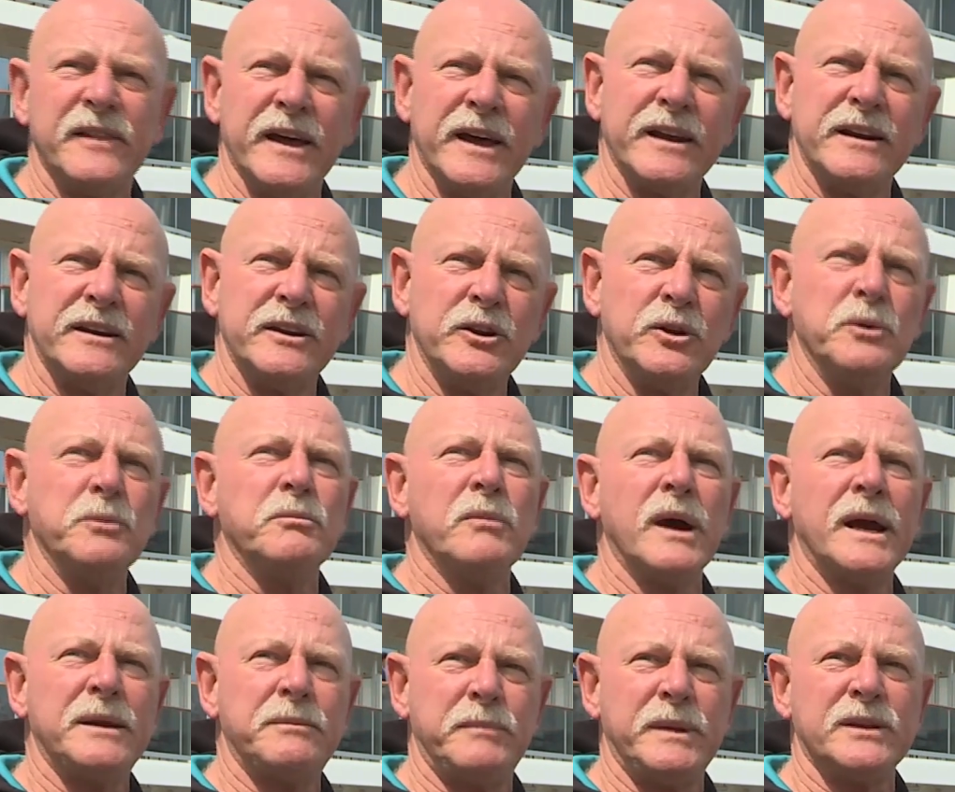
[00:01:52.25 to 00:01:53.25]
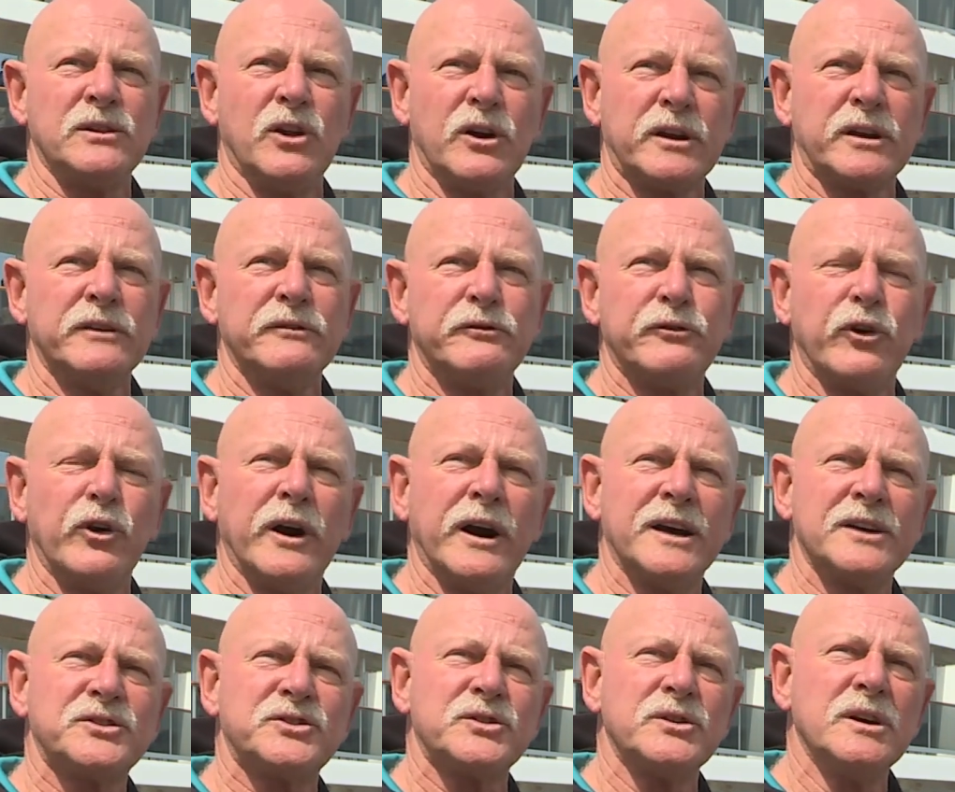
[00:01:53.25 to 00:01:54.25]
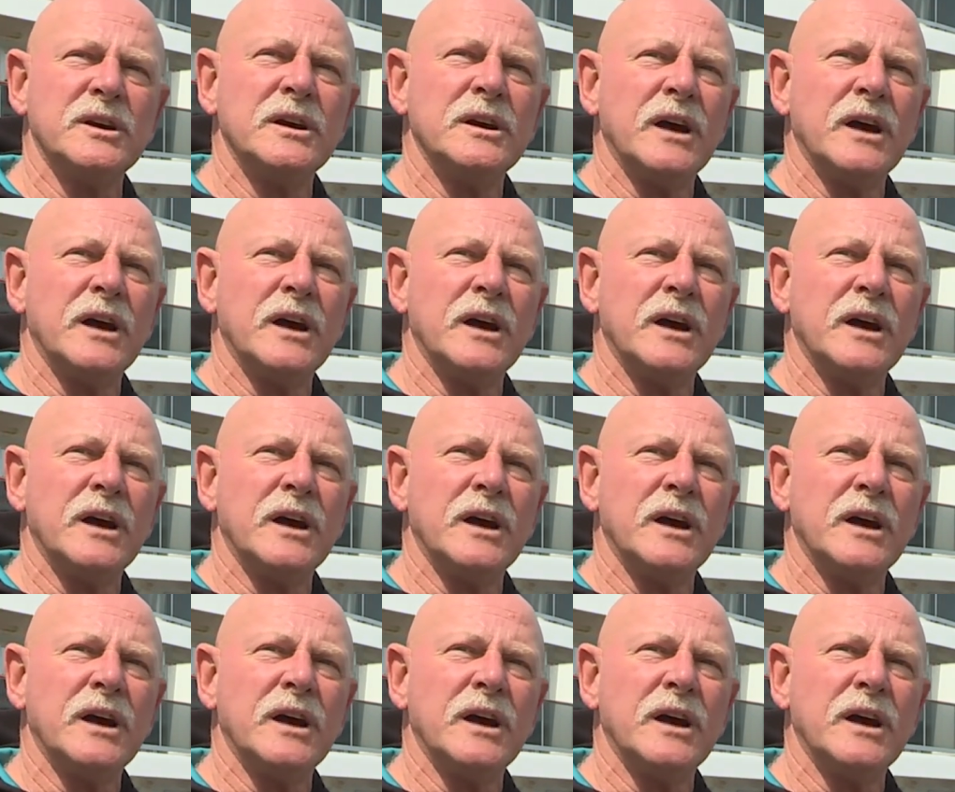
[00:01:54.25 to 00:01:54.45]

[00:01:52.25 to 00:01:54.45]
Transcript: that you might be looking for us.